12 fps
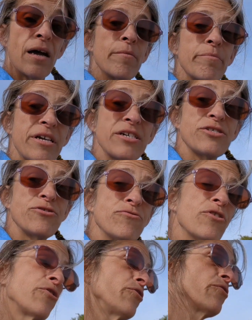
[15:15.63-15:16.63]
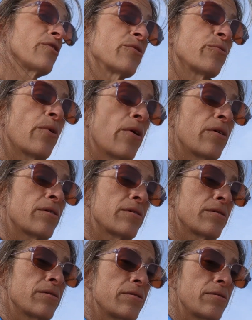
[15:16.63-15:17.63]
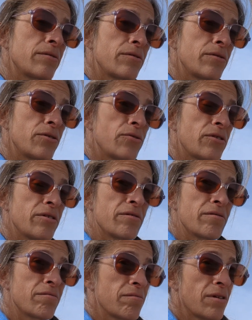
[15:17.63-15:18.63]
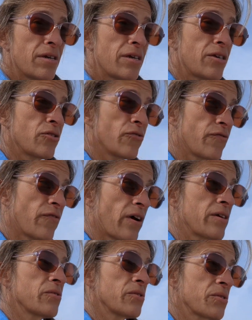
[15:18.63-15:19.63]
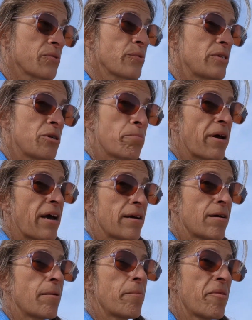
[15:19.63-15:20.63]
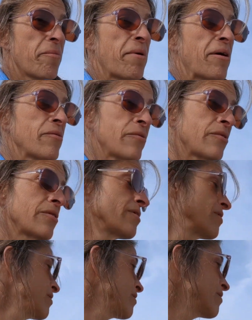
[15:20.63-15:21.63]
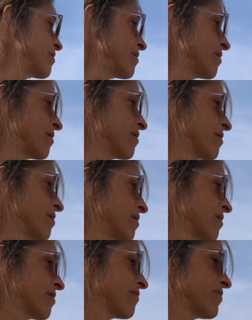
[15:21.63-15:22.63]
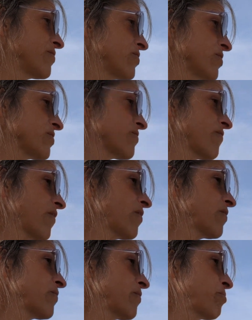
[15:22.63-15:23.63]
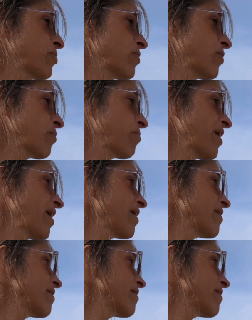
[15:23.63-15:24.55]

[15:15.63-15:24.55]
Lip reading: Because you can walk. You can, you'll find the switch back up the mountain if you just follow the burrow path.